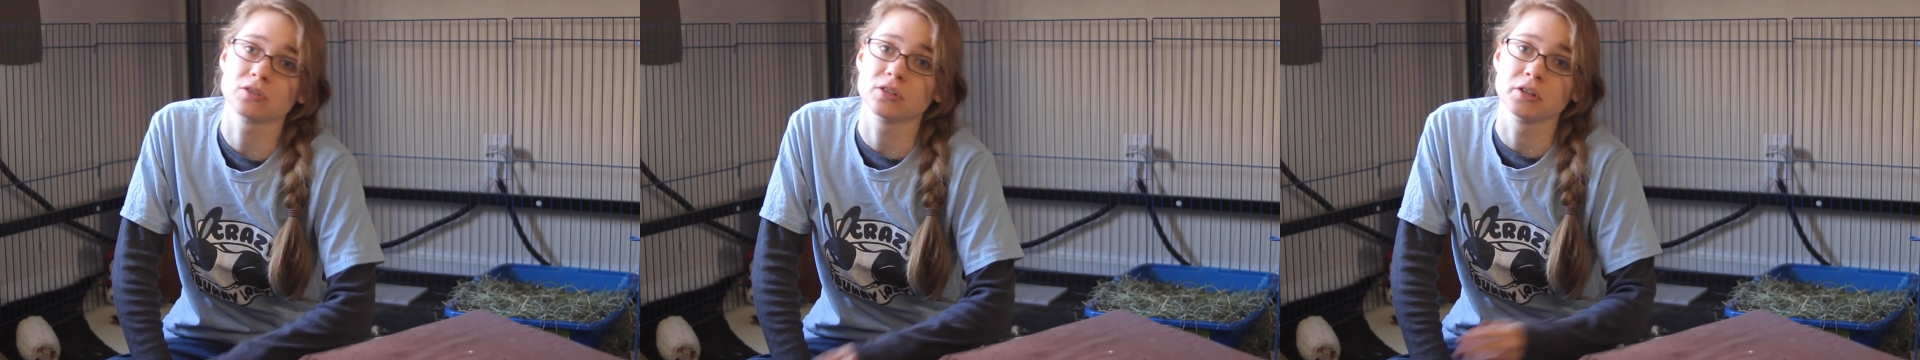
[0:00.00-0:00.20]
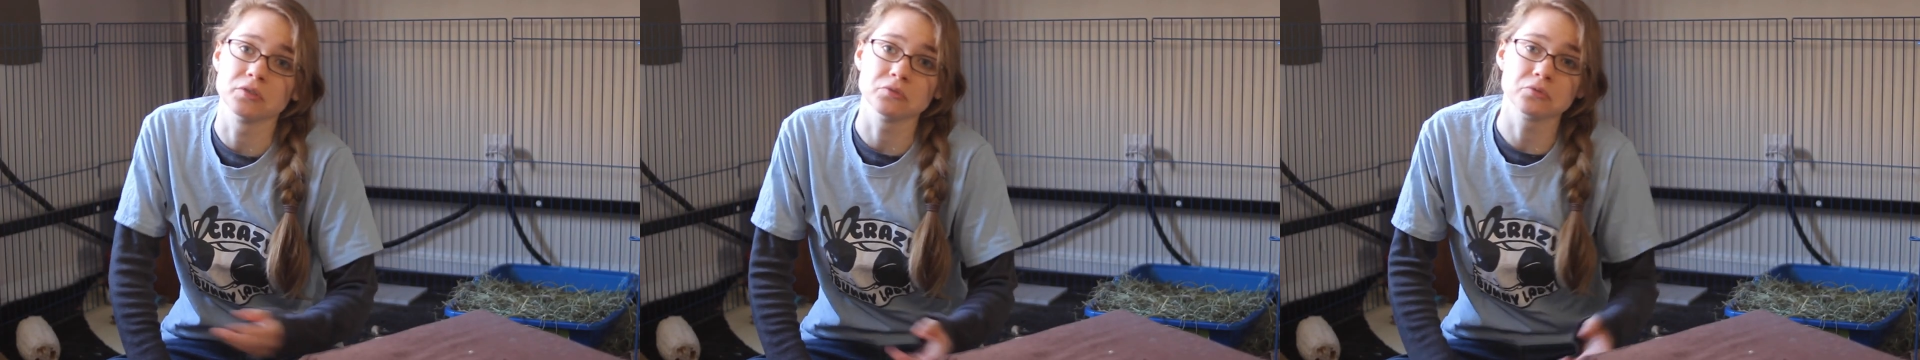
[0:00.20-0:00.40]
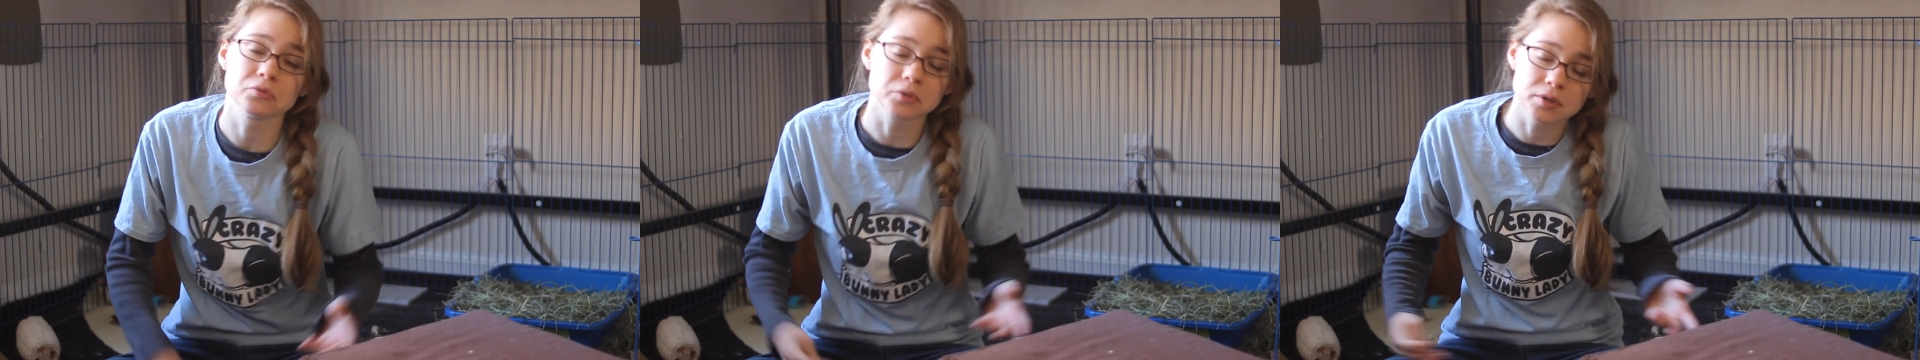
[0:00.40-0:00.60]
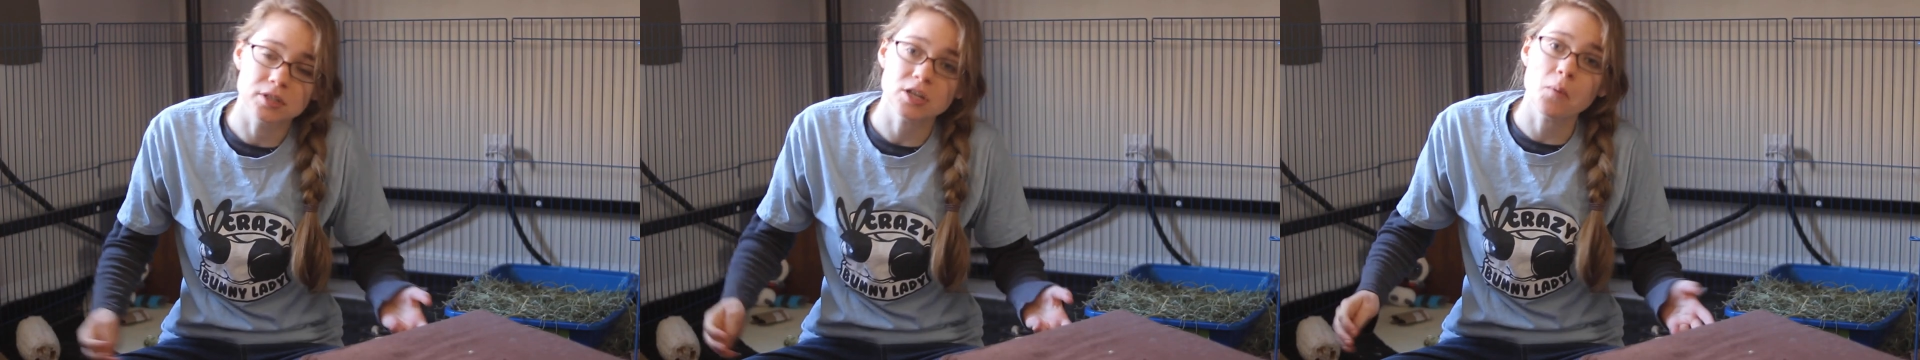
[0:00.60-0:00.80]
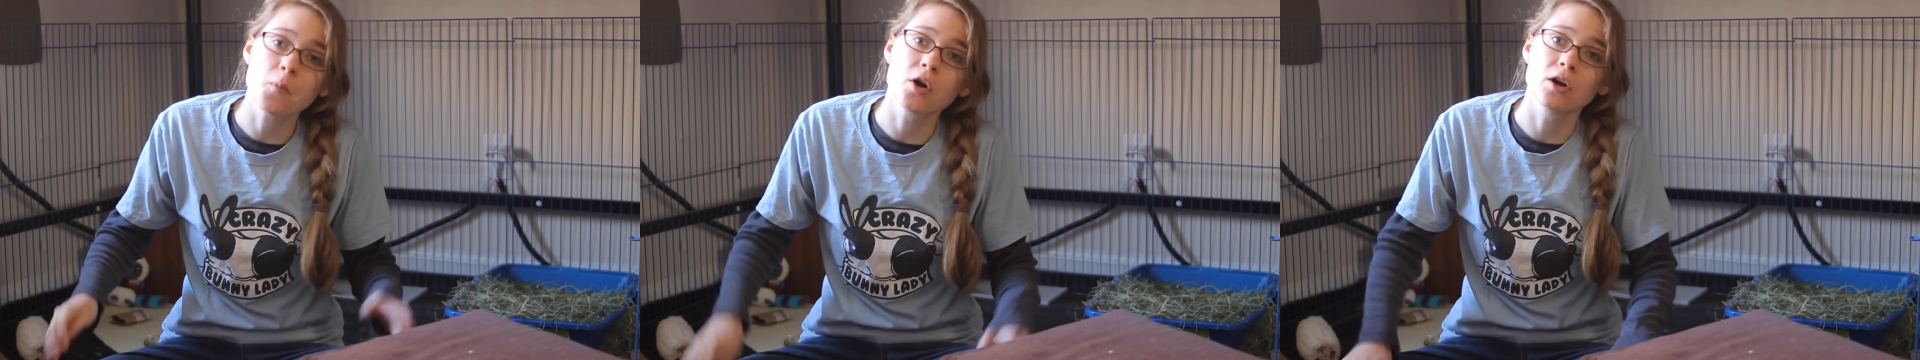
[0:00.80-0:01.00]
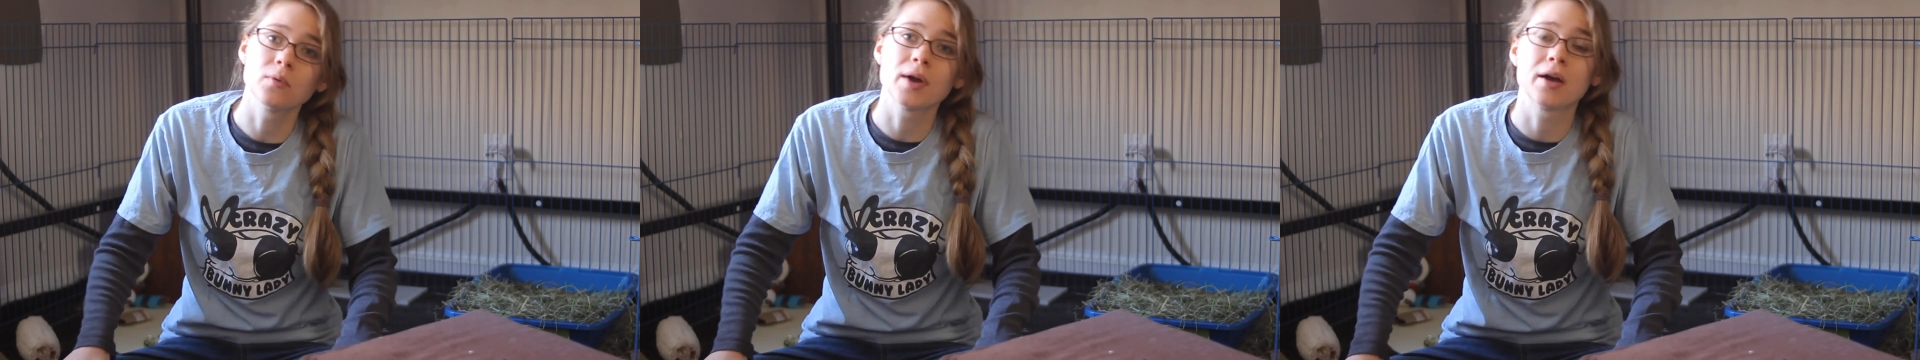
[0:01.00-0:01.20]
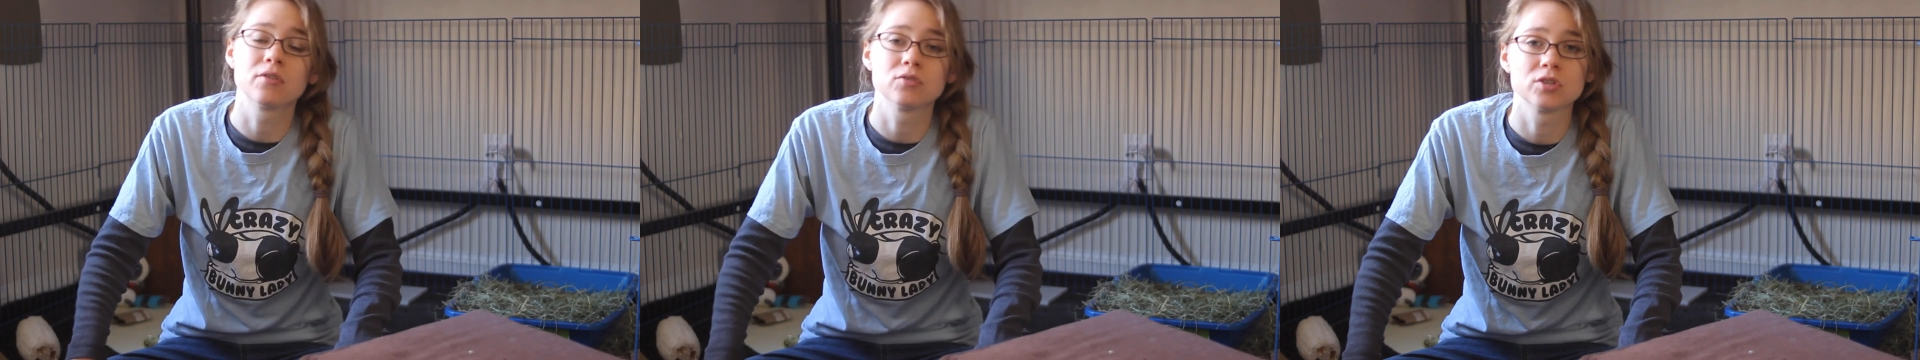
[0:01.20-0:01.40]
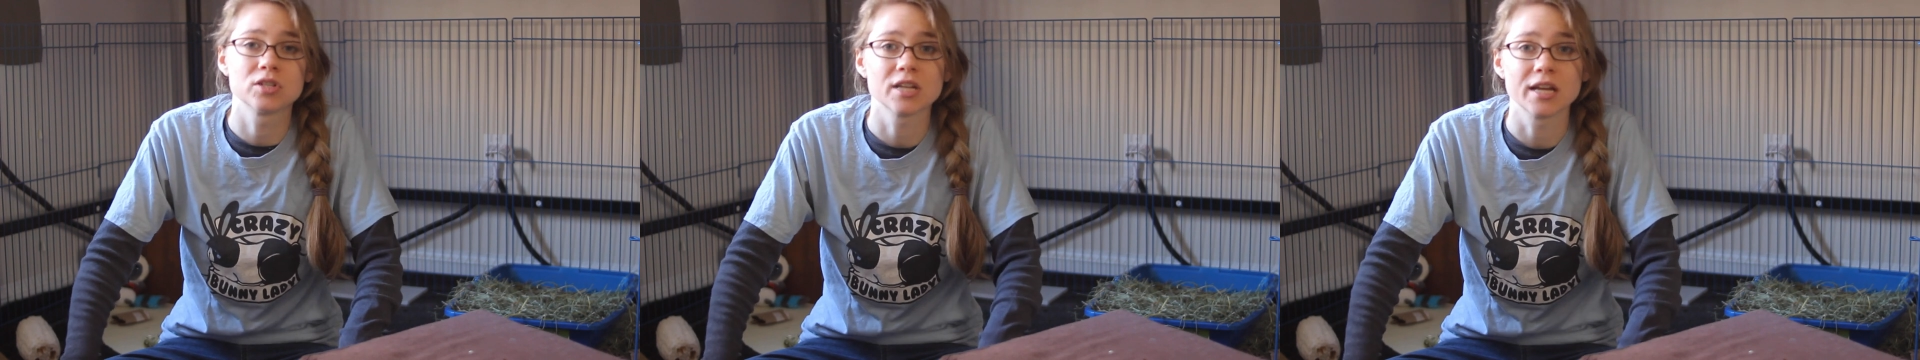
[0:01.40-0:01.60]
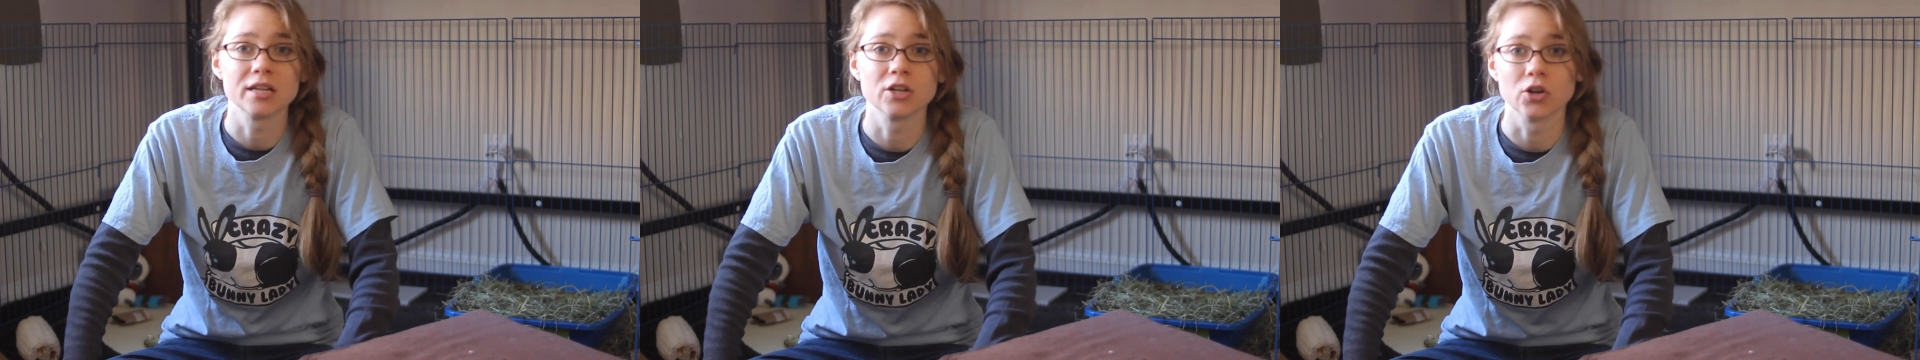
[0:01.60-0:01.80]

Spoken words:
to live somewhere around 10